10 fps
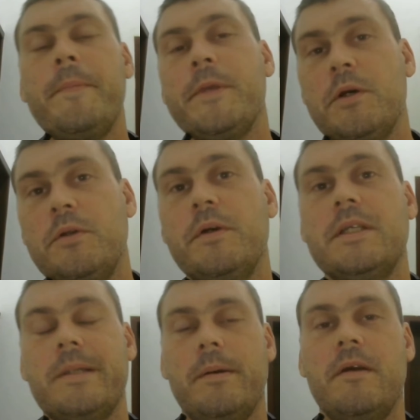you're doing
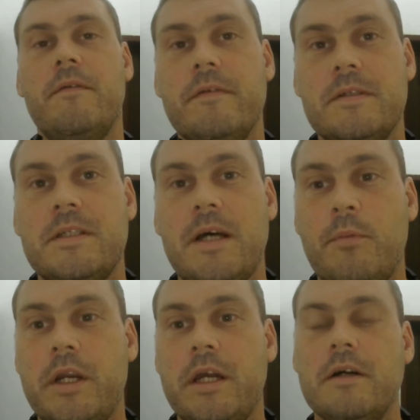something for
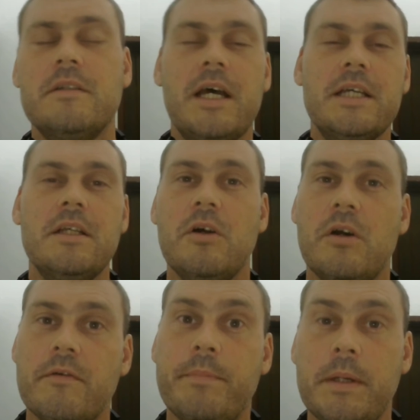someone else, as a lot
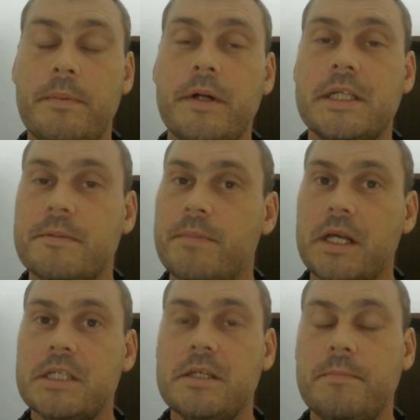of people,
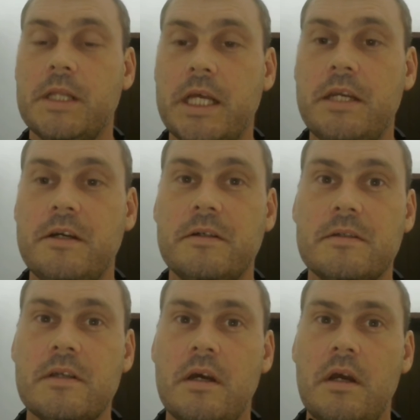especially
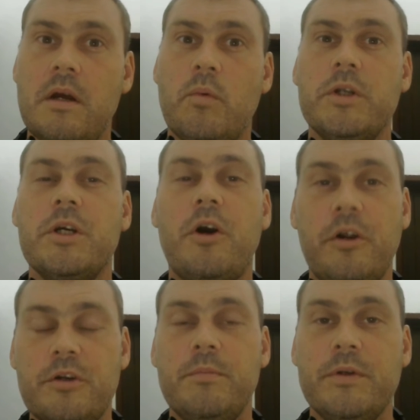millennials, want to
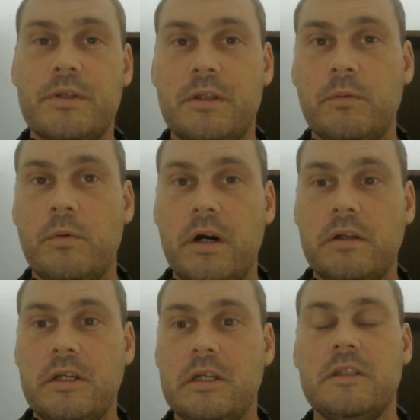contribute to the
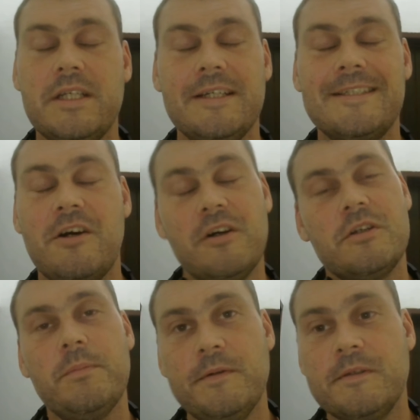world and not just
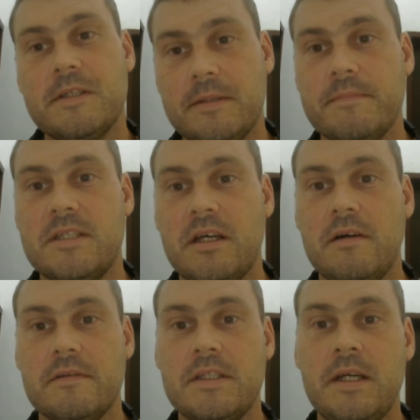contribute to
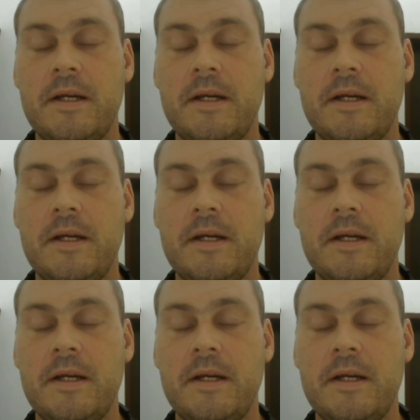themselves.